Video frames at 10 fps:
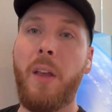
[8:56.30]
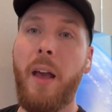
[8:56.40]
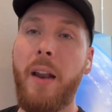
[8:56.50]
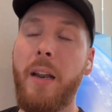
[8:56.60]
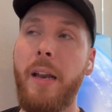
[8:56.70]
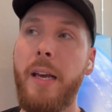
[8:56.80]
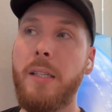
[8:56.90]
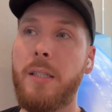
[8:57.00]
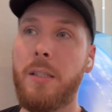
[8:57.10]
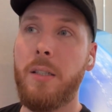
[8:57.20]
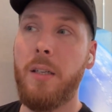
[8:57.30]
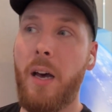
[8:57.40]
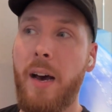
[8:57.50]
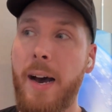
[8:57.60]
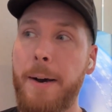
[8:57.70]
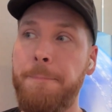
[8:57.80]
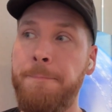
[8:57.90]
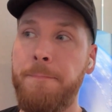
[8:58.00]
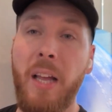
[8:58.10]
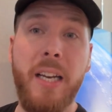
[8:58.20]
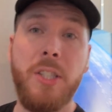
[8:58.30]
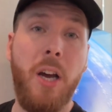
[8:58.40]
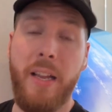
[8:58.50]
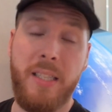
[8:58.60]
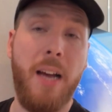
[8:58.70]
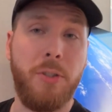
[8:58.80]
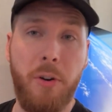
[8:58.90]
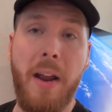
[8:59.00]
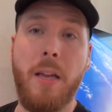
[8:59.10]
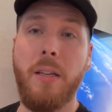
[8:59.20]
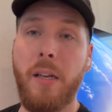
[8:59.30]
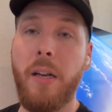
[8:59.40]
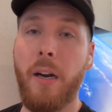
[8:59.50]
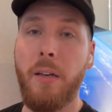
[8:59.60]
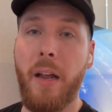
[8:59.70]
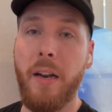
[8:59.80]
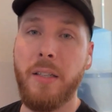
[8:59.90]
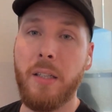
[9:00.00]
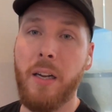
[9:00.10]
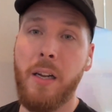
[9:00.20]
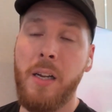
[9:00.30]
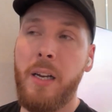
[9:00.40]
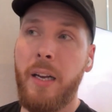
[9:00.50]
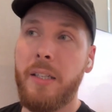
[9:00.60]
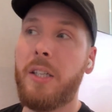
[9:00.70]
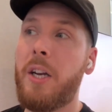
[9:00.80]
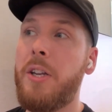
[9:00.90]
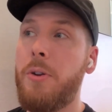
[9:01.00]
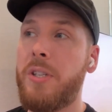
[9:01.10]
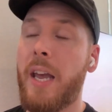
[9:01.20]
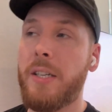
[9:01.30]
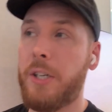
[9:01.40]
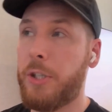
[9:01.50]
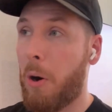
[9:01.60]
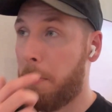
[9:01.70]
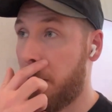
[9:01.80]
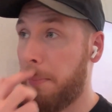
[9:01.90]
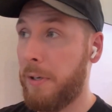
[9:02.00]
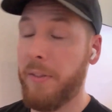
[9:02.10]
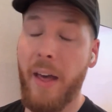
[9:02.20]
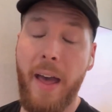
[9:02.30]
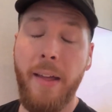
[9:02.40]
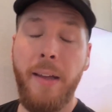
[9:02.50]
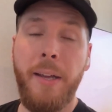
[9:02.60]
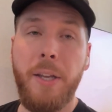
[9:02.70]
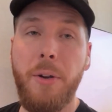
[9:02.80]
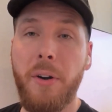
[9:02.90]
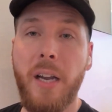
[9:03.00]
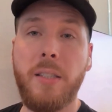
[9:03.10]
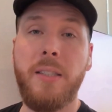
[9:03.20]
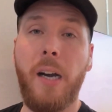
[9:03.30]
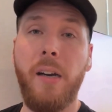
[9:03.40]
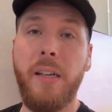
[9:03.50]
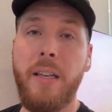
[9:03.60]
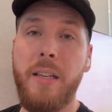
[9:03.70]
And it is good. It sounds great in here. And it's a good use case to show people that you don't necessarily need